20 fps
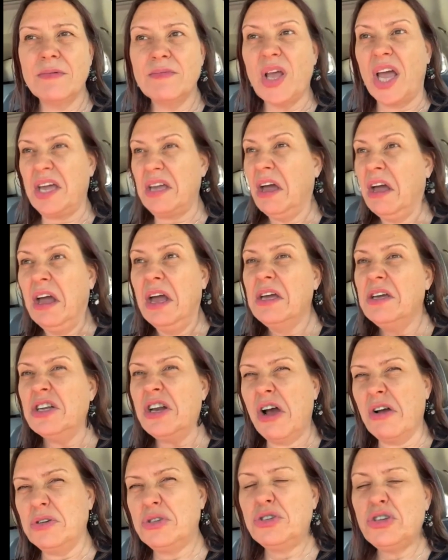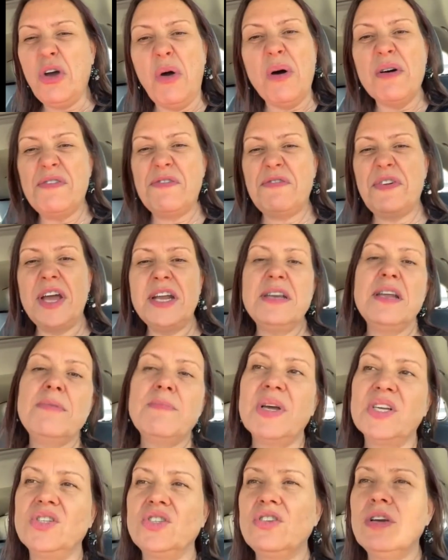I'm like, you know, so
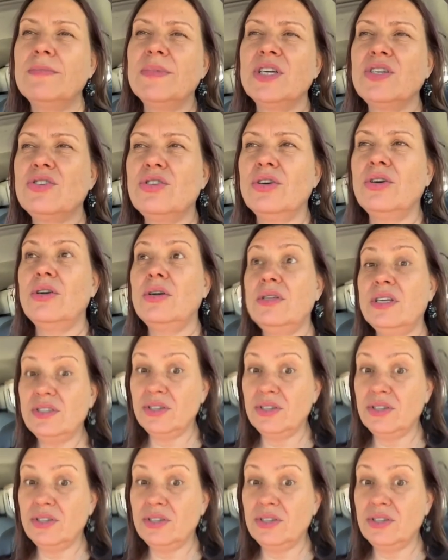offended. My stomach turned.